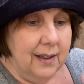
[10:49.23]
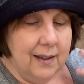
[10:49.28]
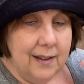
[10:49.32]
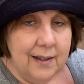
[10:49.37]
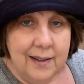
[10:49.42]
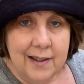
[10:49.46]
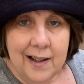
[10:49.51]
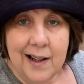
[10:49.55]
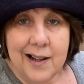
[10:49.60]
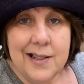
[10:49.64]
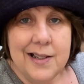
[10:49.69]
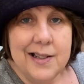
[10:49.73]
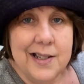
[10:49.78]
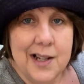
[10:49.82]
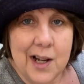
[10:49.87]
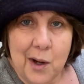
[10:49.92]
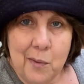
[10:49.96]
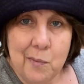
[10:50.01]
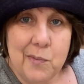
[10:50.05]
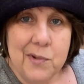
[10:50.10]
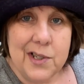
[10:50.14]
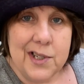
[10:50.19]
not
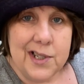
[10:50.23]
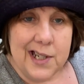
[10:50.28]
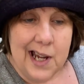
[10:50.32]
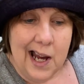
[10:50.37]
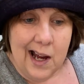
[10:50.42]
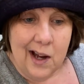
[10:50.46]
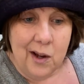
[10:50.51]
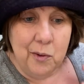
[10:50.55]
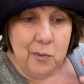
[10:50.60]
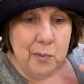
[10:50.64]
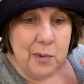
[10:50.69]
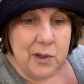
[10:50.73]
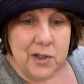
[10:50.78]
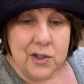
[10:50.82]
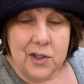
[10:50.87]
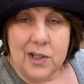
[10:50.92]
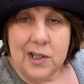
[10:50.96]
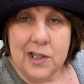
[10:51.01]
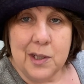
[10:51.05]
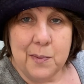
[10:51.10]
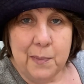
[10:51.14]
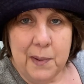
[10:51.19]
dumbed down, but
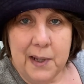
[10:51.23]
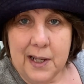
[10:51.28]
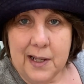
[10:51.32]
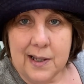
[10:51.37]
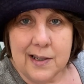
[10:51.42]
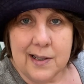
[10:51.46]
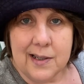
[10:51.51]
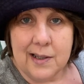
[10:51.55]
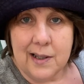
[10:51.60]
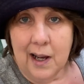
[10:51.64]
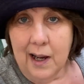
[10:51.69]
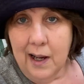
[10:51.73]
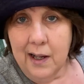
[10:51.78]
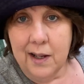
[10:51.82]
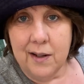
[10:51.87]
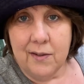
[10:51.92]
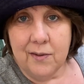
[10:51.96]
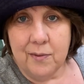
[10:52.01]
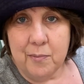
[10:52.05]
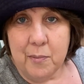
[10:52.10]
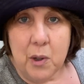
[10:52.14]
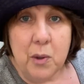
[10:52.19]
she speaks kind
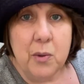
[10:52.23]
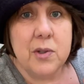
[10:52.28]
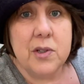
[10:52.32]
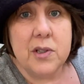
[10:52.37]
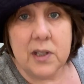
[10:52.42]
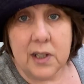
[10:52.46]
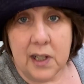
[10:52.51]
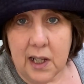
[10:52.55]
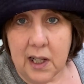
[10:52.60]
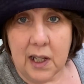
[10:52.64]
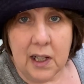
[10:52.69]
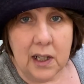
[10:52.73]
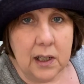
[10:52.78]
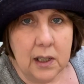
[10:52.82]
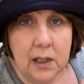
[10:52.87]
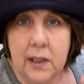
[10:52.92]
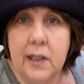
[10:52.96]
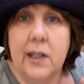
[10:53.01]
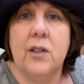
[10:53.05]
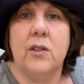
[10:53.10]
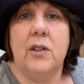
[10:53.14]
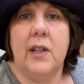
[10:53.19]
of mostly in
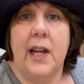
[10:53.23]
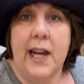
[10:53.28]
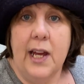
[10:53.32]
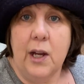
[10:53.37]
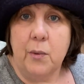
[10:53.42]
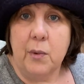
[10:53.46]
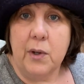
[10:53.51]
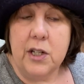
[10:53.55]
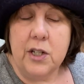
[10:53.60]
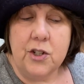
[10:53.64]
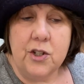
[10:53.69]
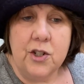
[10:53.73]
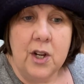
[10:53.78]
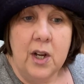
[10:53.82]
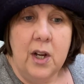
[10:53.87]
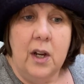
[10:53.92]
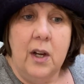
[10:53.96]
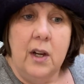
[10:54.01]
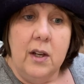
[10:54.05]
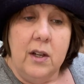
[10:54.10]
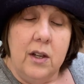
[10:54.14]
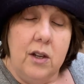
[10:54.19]
clear language.
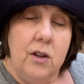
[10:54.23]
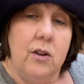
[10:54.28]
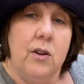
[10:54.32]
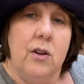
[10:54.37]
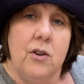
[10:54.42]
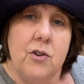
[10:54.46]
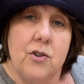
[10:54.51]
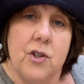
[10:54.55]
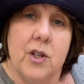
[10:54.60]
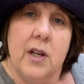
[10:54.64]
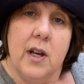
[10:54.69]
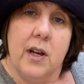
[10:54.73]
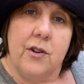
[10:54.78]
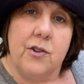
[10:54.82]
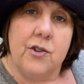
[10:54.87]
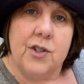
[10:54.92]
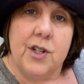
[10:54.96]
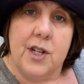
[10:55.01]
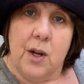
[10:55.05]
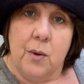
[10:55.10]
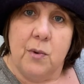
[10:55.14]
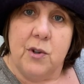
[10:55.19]
You can usually
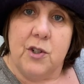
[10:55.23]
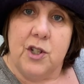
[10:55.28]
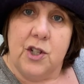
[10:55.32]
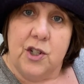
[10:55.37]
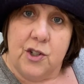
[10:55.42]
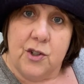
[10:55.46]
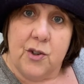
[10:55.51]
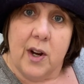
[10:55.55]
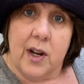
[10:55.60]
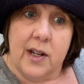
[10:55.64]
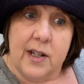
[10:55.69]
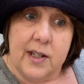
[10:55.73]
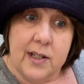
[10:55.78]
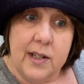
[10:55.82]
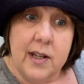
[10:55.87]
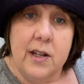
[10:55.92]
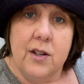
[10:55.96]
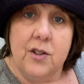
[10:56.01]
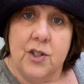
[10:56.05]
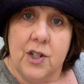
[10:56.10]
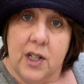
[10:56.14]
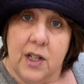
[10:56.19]
understand what she's trying to
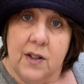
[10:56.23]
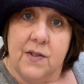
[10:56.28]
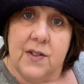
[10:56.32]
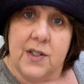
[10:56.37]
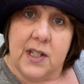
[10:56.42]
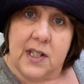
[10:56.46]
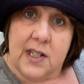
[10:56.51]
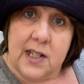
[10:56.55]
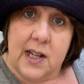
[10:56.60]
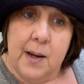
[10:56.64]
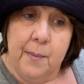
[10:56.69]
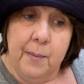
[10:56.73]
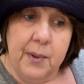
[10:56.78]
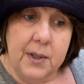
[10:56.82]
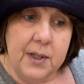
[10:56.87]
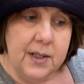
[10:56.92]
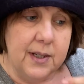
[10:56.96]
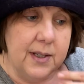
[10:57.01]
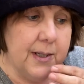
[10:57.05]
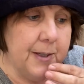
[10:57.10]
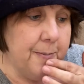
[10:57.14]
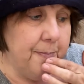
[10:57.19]
say, and she gives
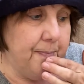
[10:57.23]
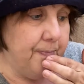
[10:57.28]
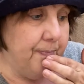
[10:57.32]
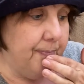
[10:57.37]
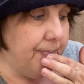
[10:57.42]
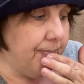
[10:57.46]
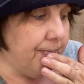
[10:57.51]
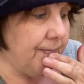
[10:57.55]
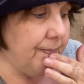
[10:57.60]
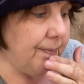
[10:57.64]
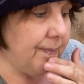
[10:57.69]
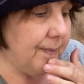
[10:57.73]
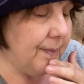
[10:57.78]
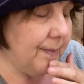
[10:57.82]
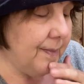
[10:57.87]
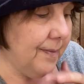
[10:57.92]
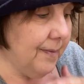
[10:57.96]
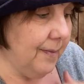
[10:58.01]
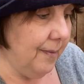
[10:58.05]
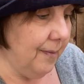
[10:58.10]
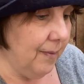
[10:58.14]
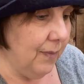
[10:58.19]
examples,
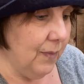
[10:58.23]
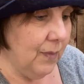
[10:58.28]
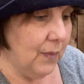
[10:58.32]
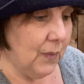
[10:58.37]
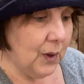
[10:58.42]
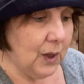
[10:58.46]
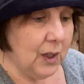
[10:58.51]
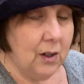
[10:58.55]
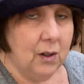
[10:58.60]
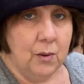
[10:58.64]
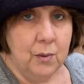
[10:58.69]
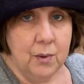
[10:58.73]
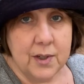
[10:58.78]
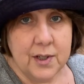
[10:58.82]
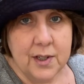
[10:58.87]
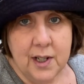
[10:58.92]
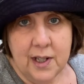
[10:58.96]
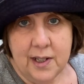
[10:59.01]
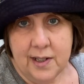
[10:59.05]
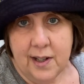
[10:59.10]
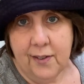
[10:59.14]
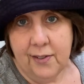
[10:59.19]
which
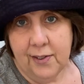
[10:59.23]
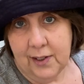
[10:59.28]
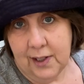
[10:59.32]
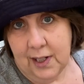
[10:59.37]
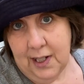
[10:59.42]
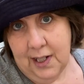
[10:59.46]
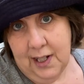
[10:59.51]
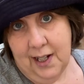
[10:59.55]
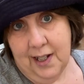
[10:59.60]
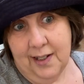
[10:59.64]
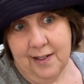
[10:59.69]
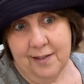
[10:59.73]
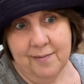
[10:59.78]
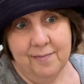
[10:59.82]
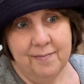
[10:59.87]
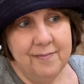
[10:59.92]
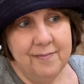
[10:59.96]
I definitely need.